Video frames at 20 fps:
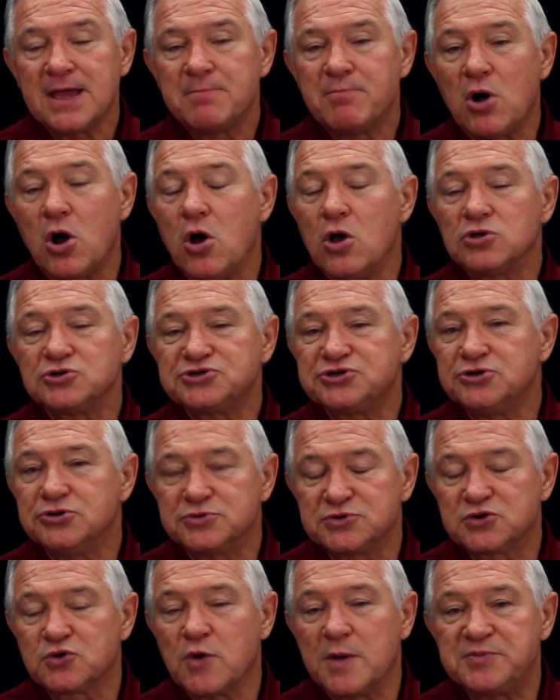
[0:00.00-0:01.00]
Paul's
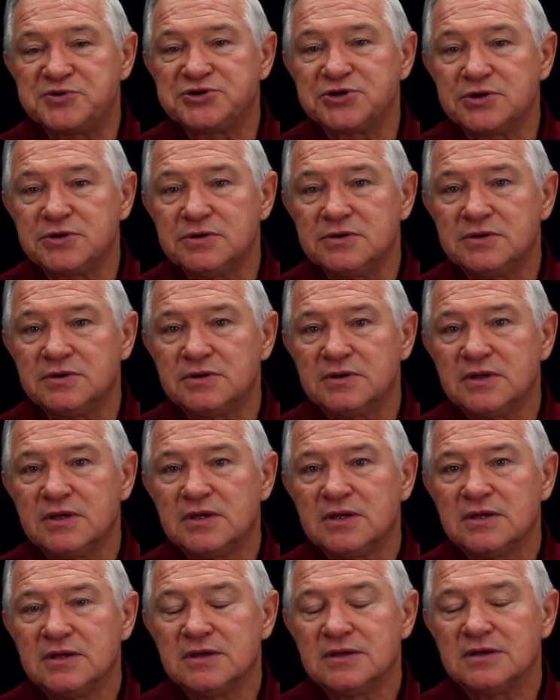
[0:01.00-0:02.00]
description
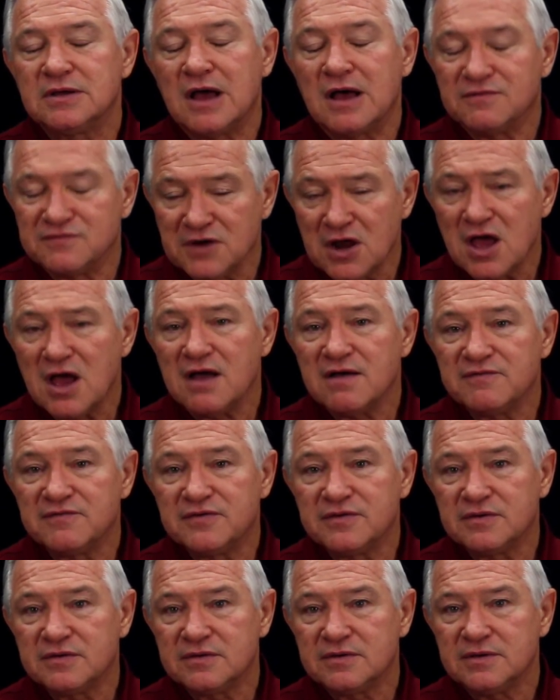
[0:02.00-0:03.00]
of
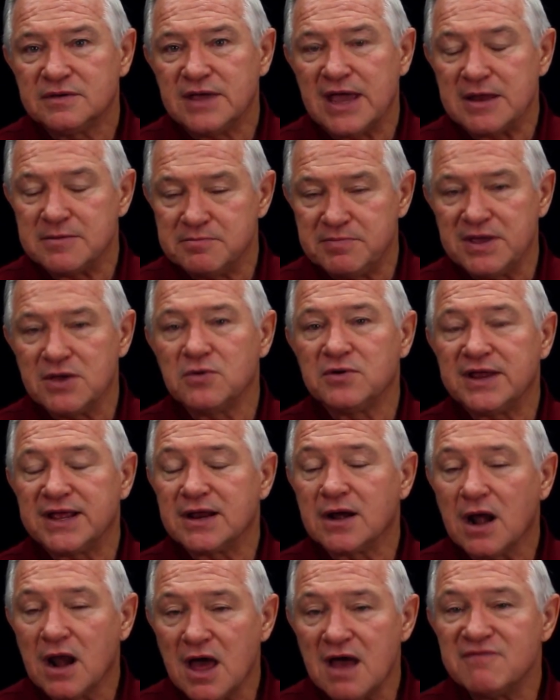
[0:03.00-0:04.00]
love and building
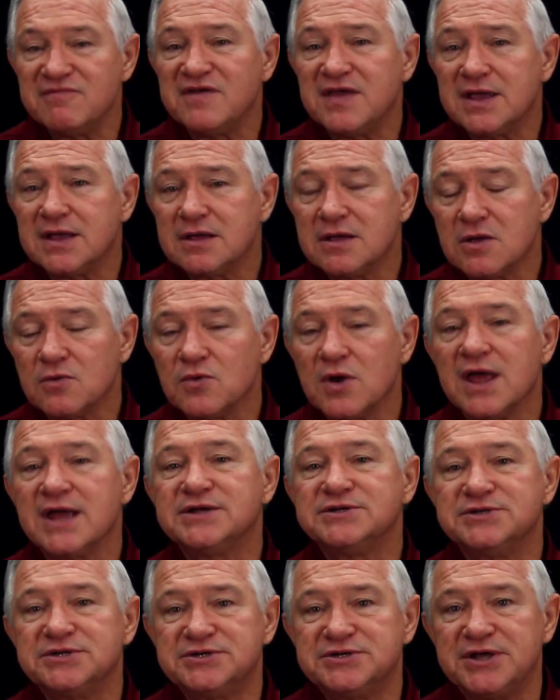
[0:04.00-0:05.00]
loving
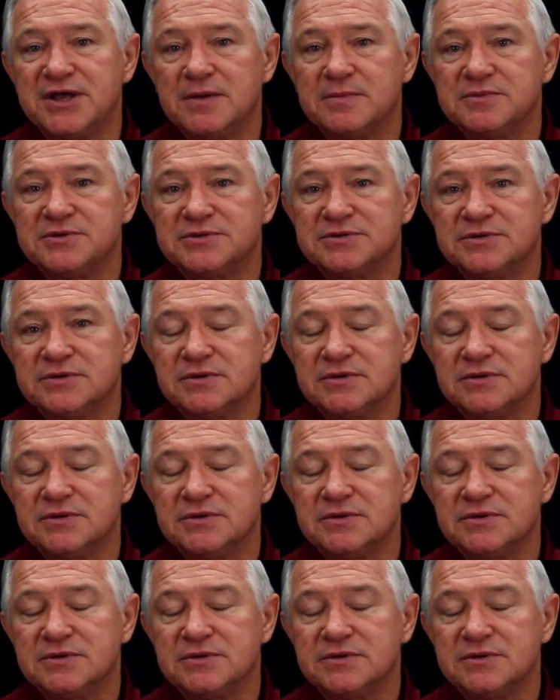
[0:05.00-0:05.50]
relationships.